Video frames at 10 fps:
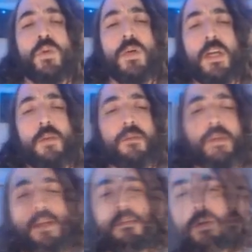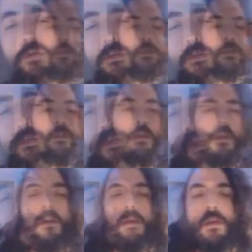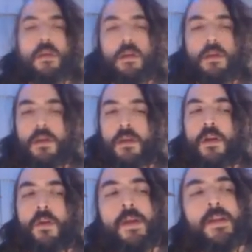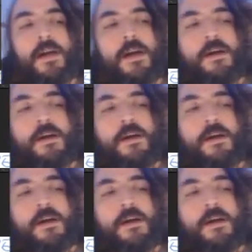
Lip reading: helps you guys out. All right,